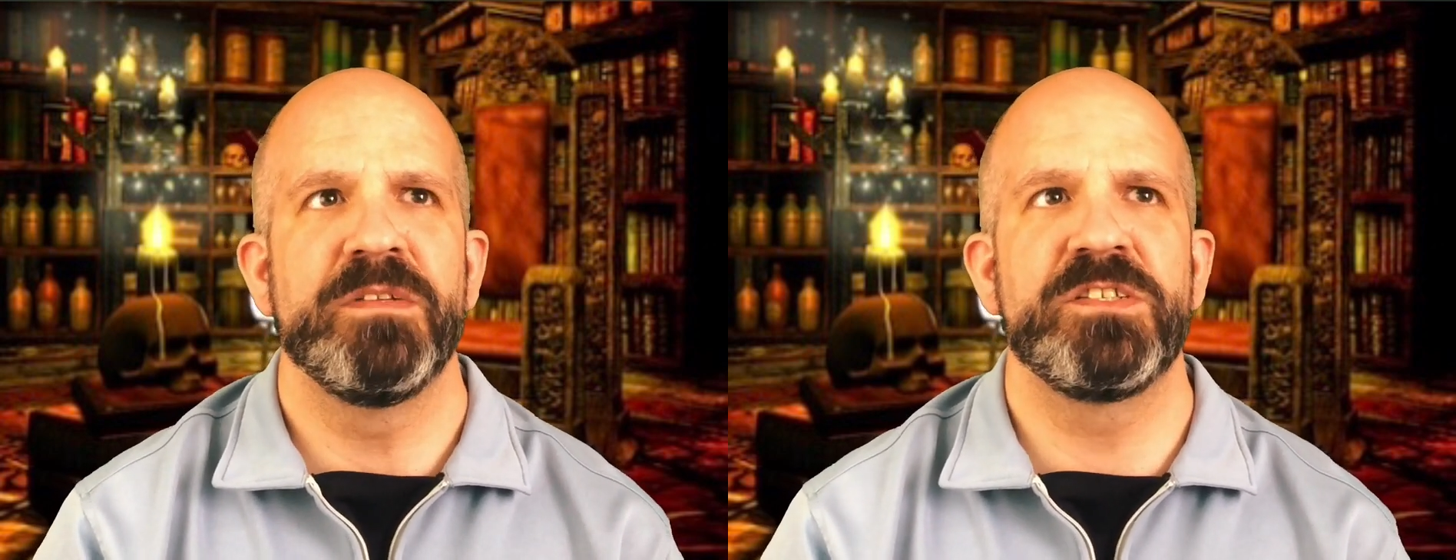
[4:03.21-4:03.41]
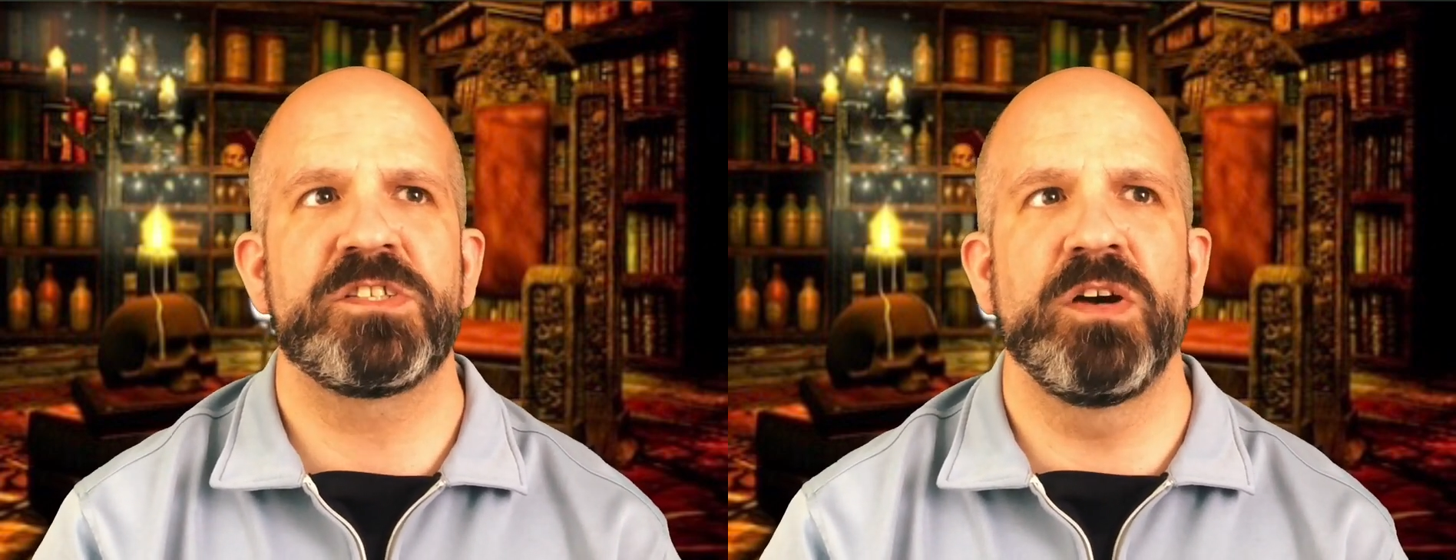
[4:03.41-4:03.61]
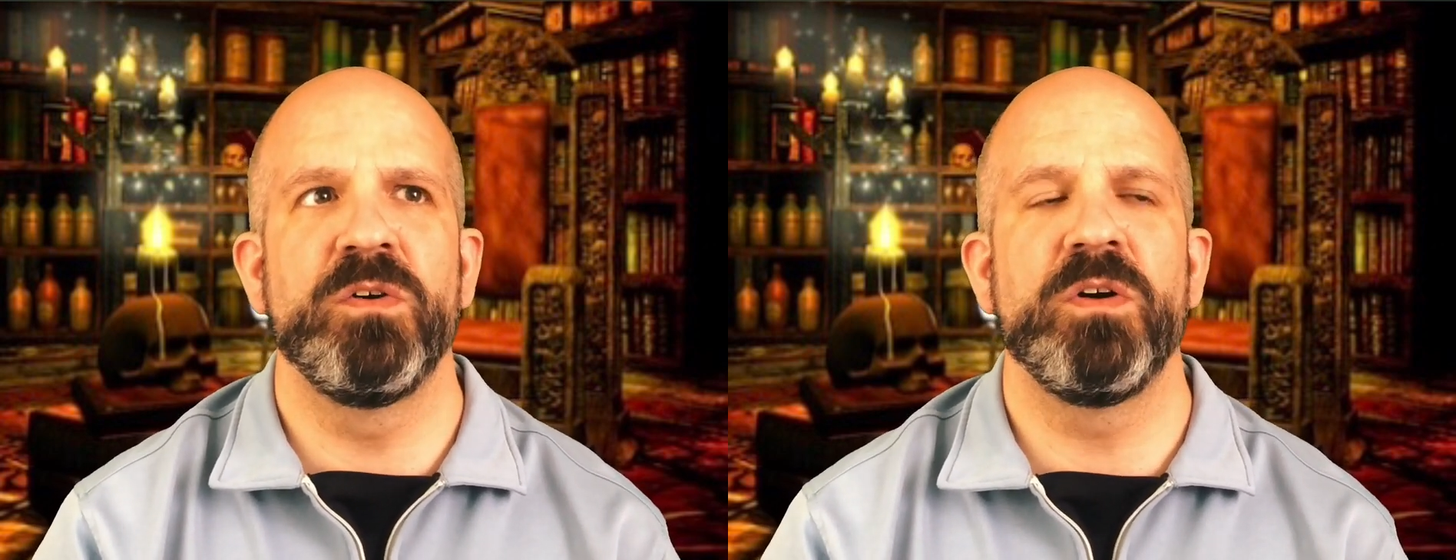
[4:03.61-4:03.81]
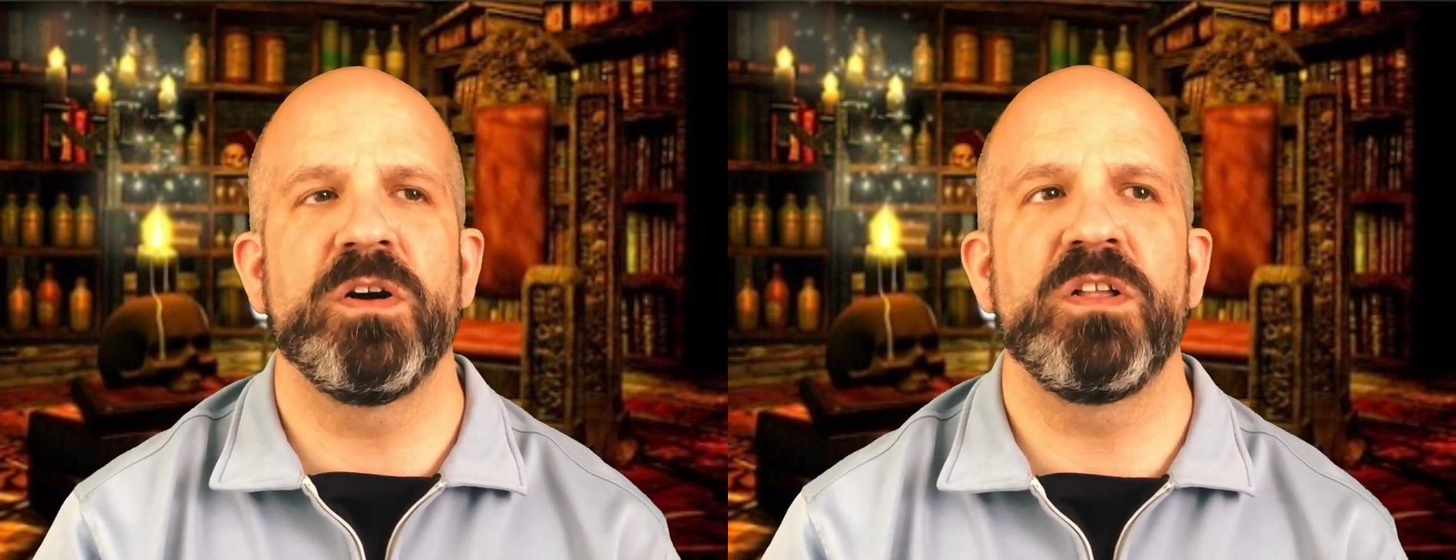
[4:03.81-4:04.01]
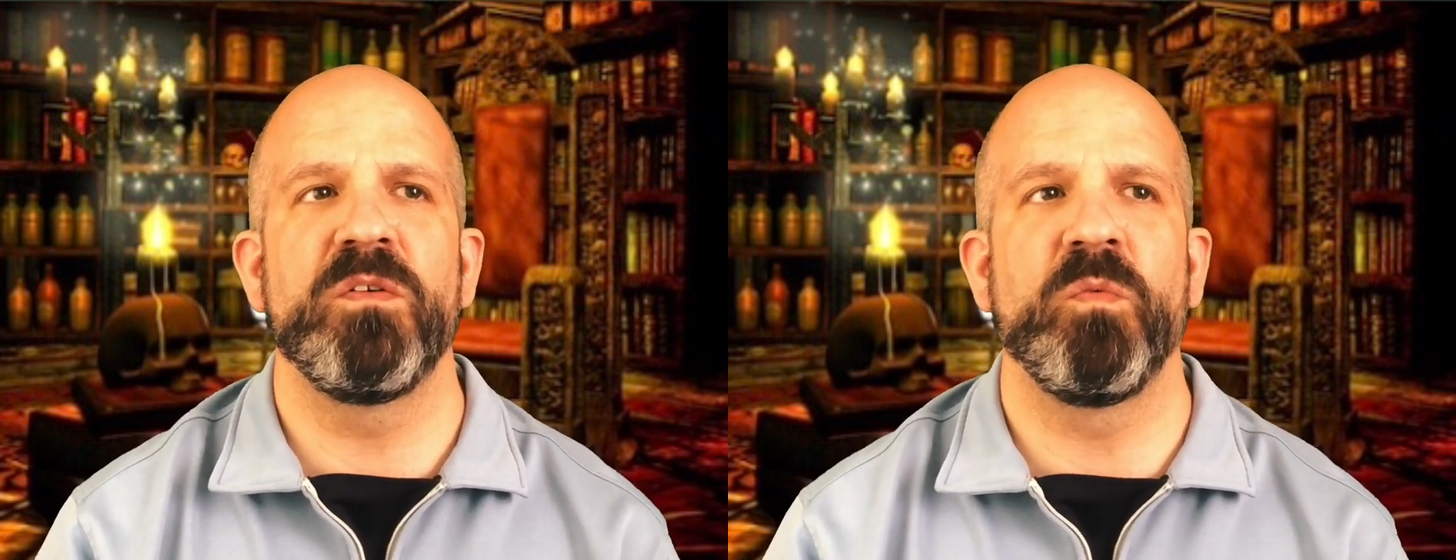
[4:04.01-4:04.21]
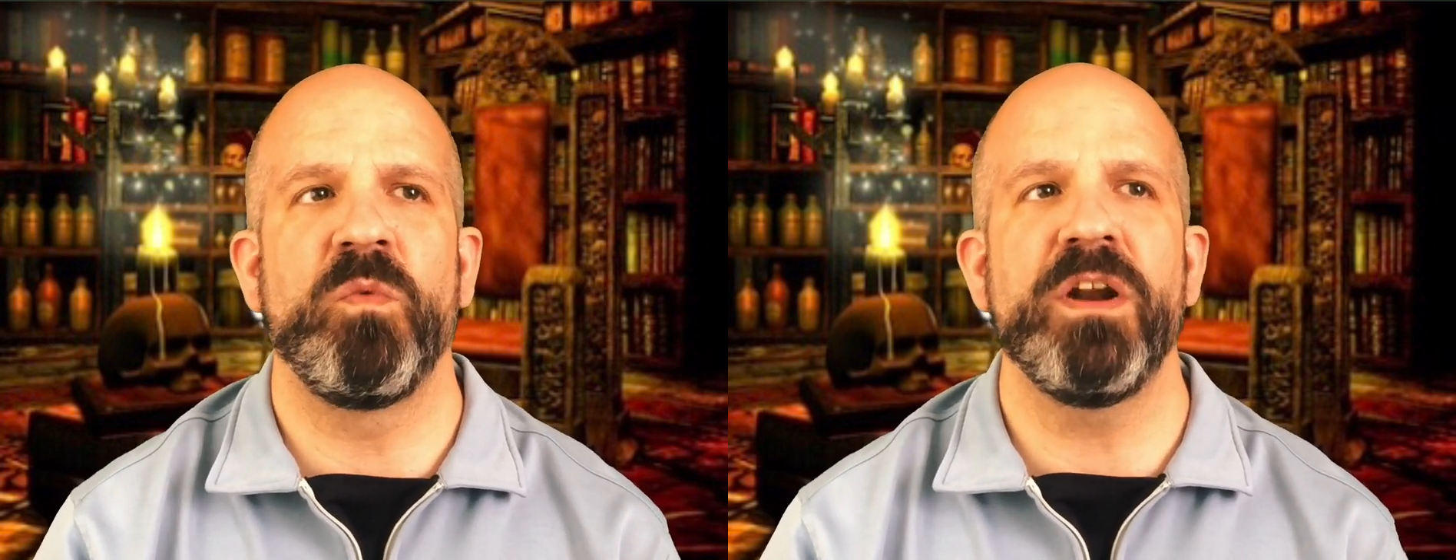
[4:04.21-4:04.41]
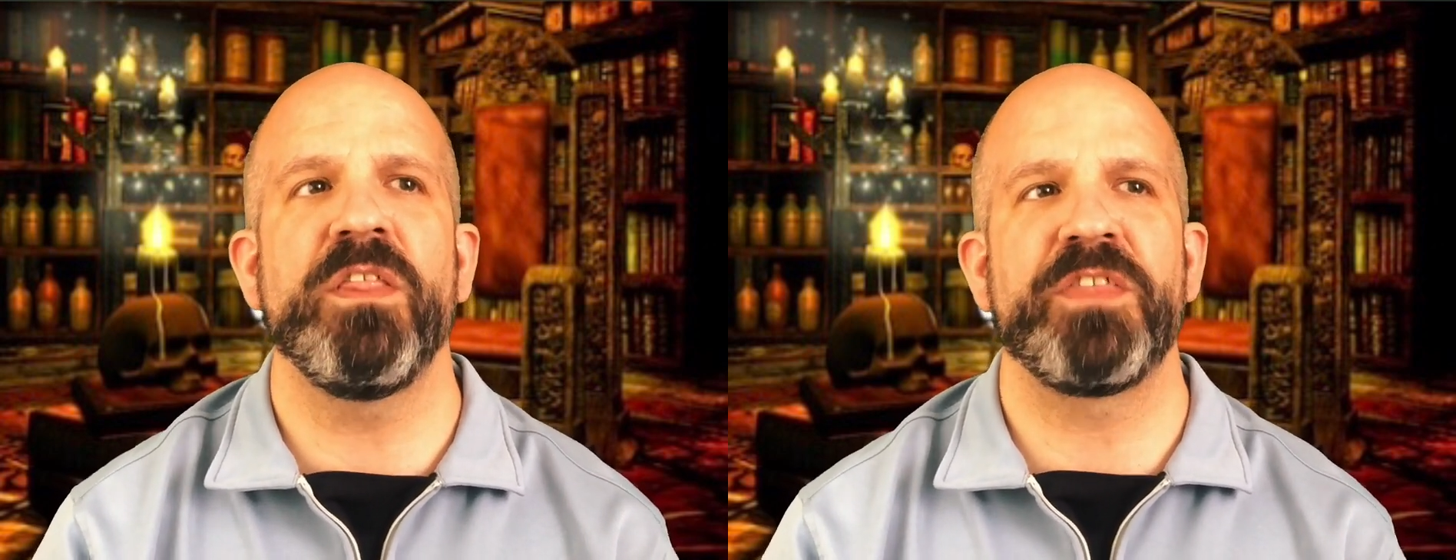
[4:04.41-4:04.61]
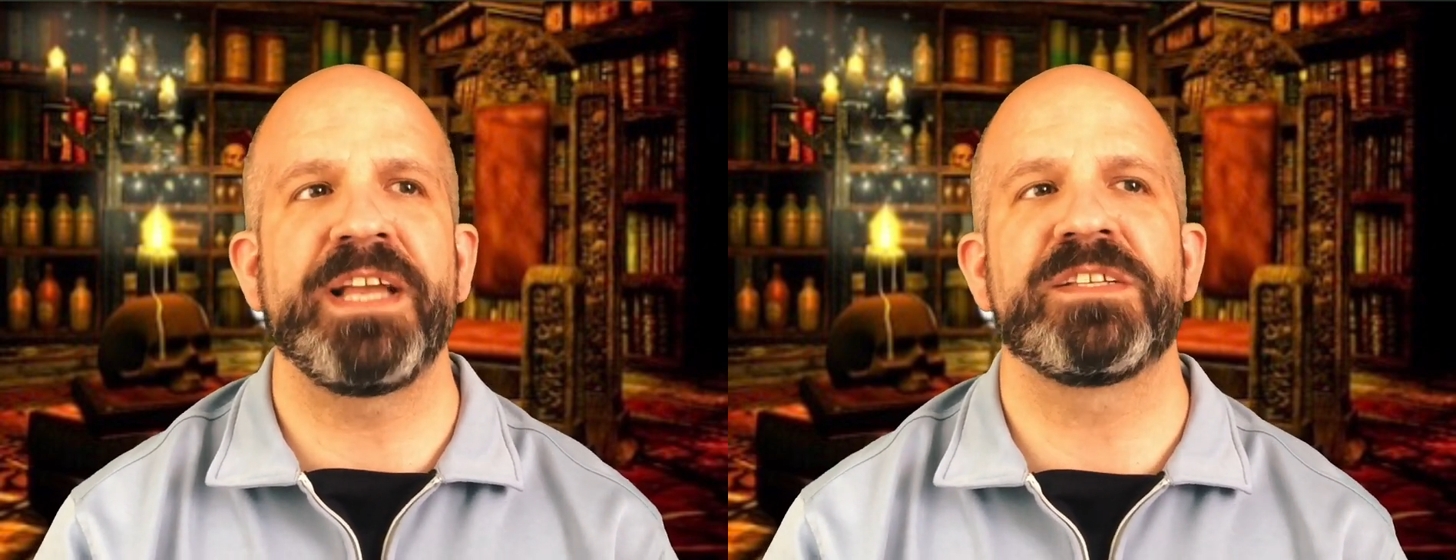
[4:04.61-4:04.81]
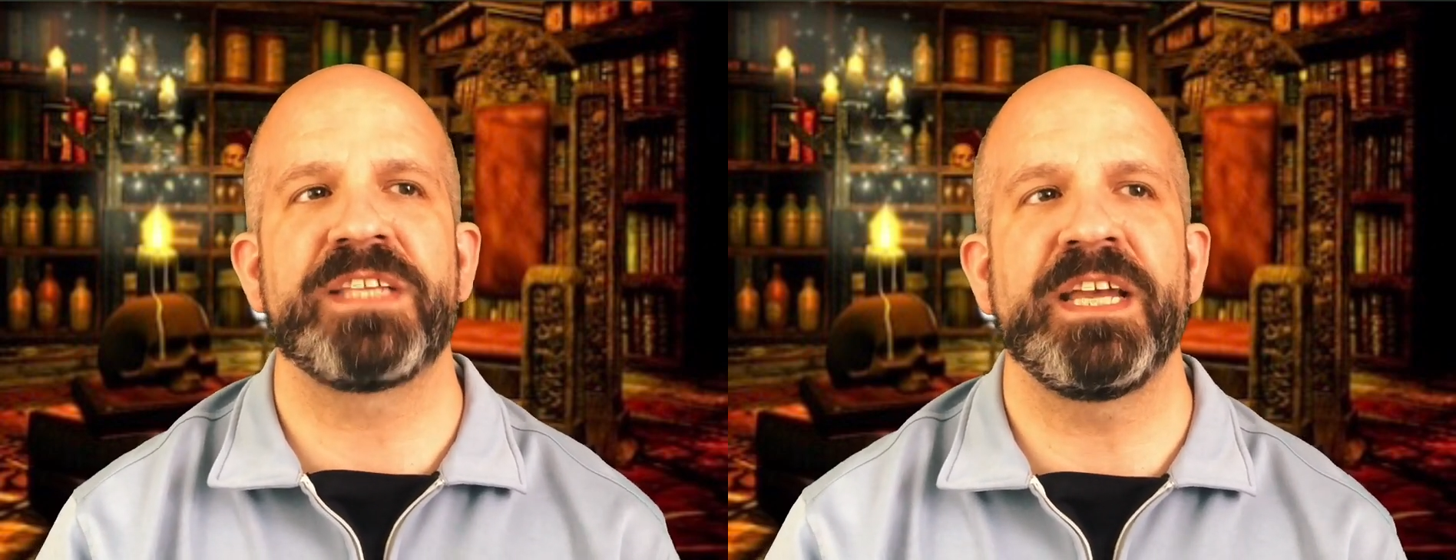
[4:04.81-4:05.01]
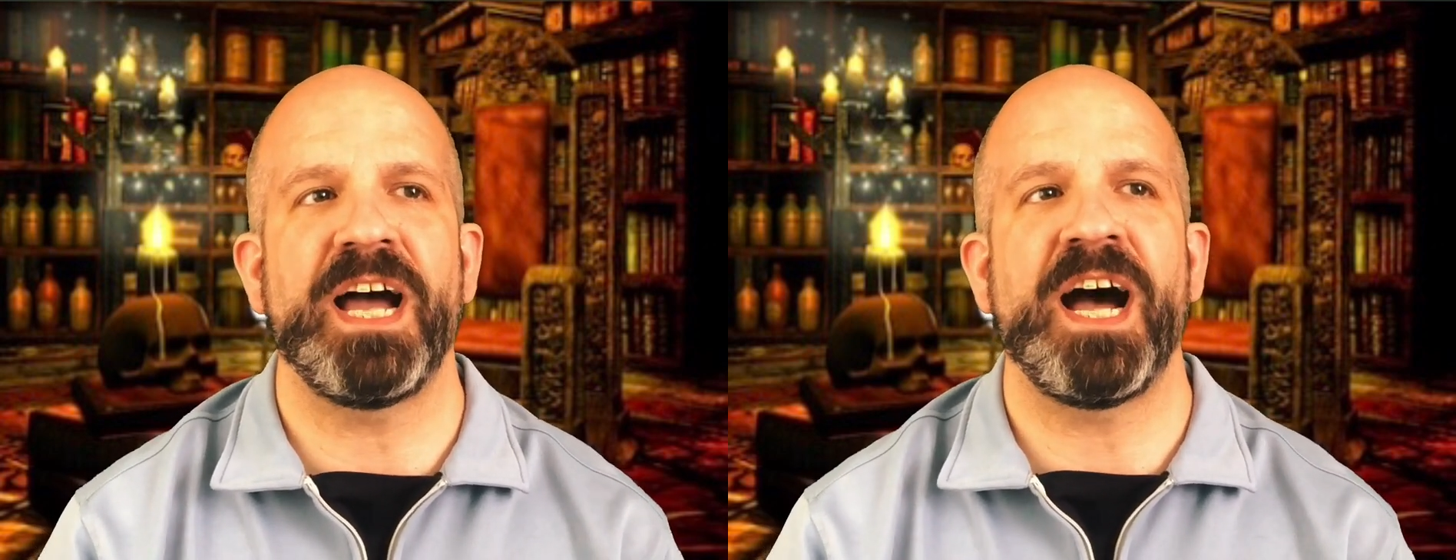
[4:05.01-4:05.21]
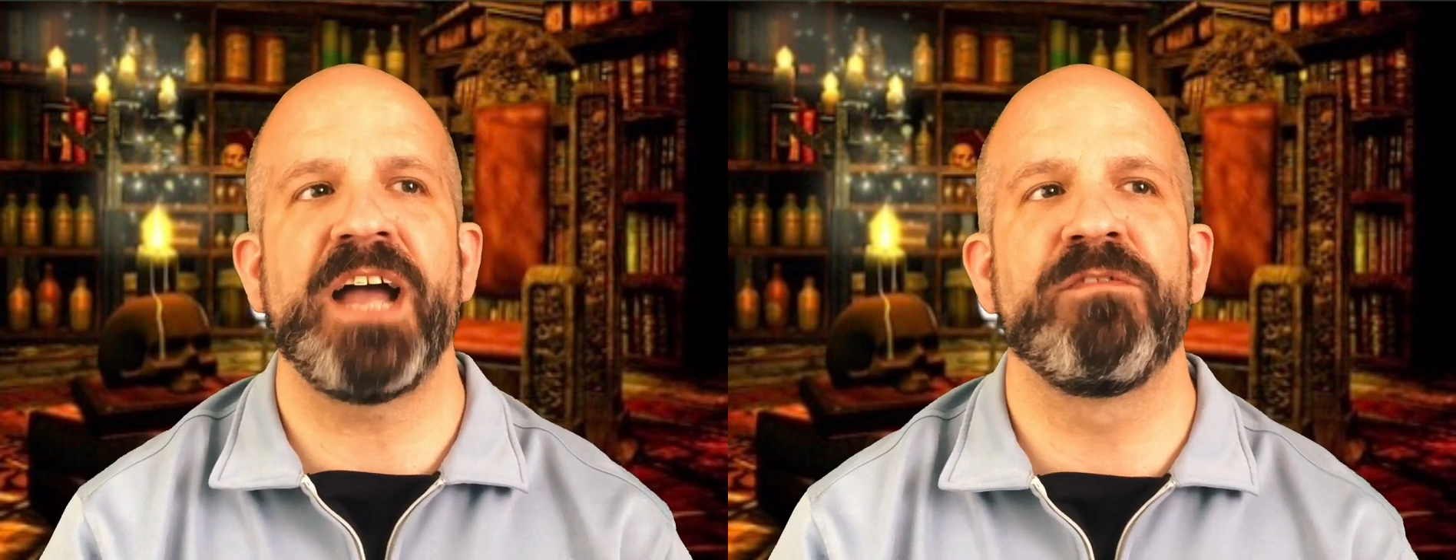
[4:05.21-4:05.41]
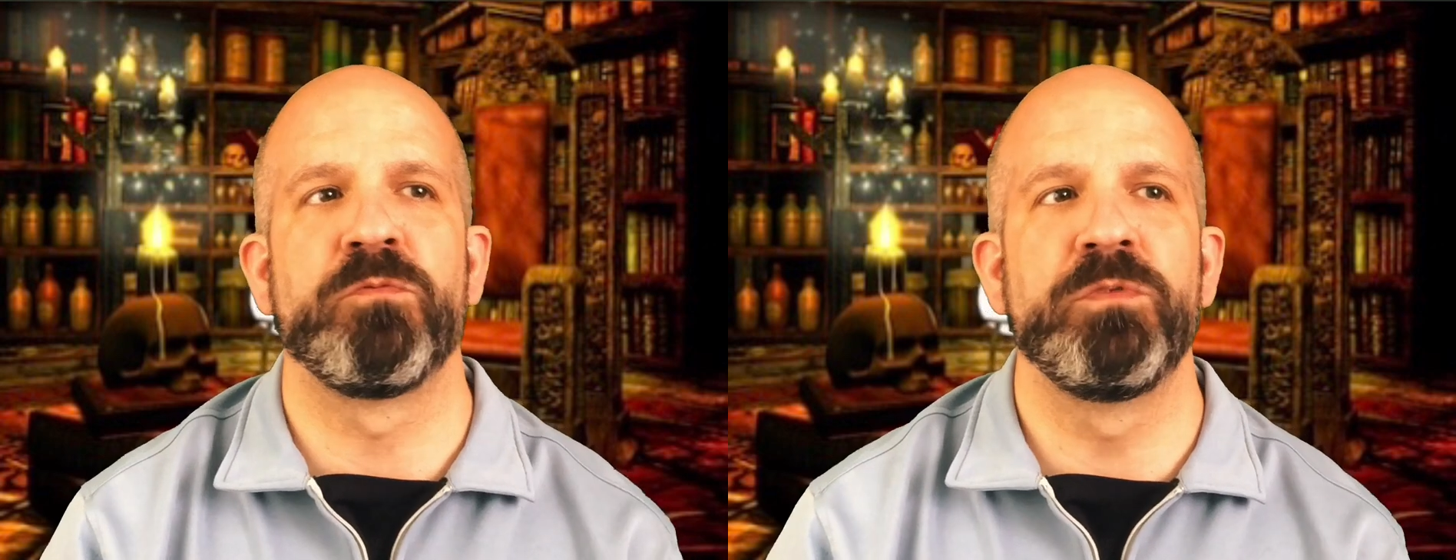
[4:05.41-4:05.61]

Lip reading: So one of the things that I've